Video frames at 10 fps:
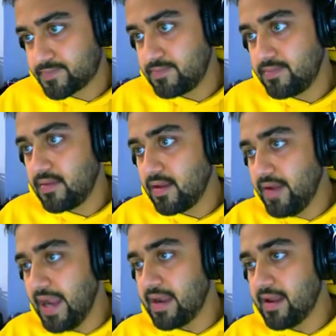right?
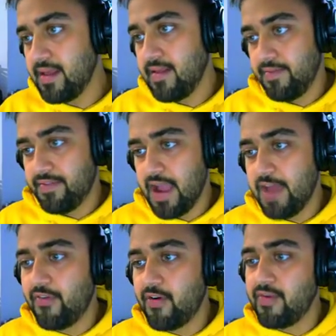Therefore, we
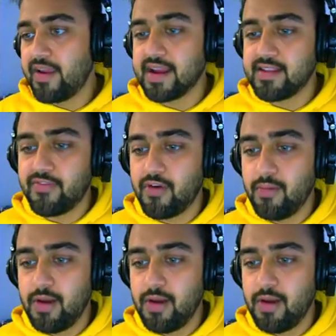get the formula of